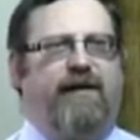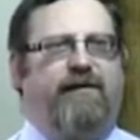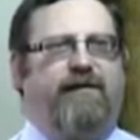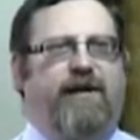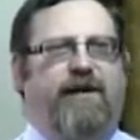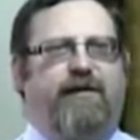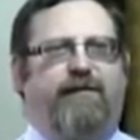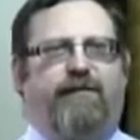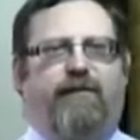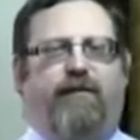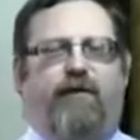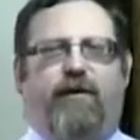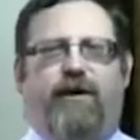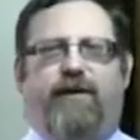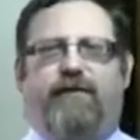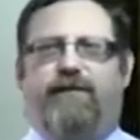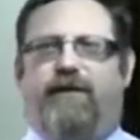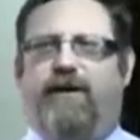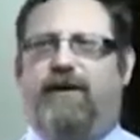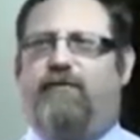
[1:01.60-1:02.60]
and
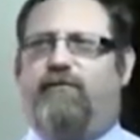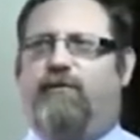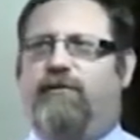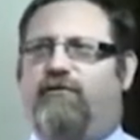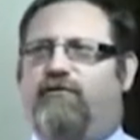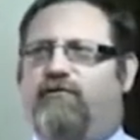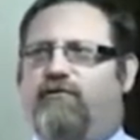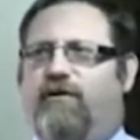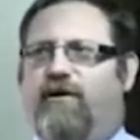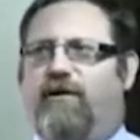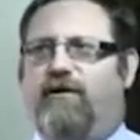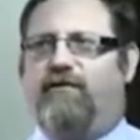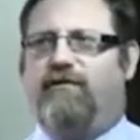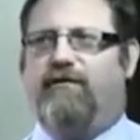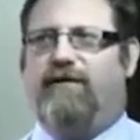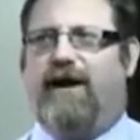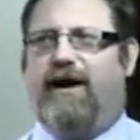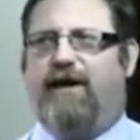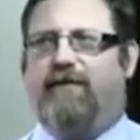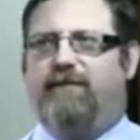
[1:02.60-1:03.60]
therefore if it was charged
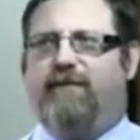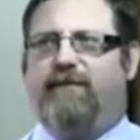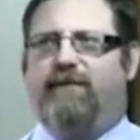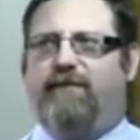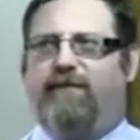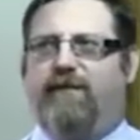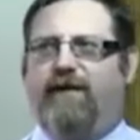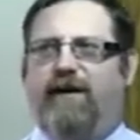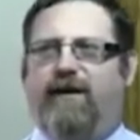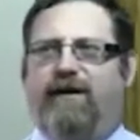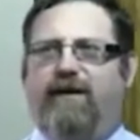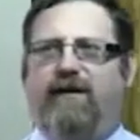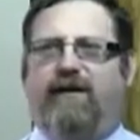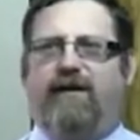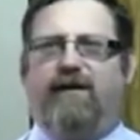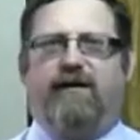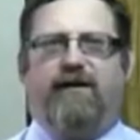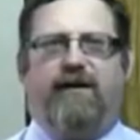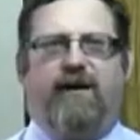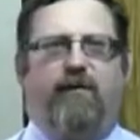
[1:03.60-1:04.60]
an admin fee,
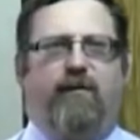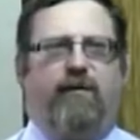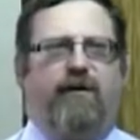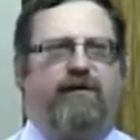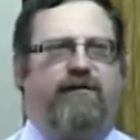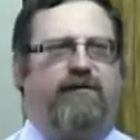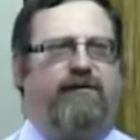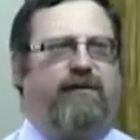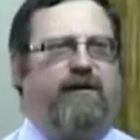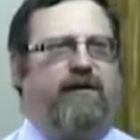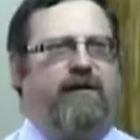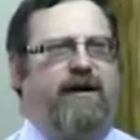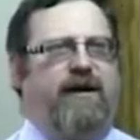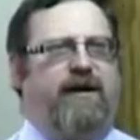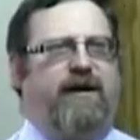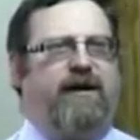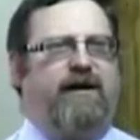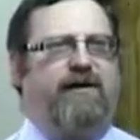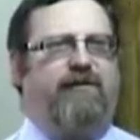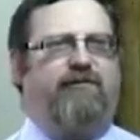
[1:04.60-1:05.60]
there was
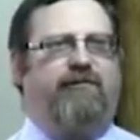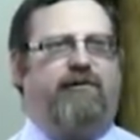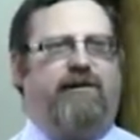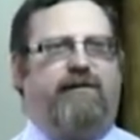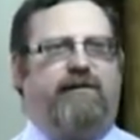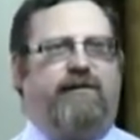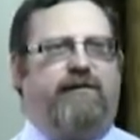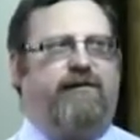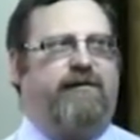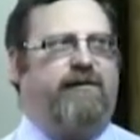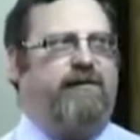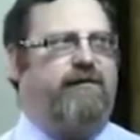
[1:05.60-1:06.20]
leakage in the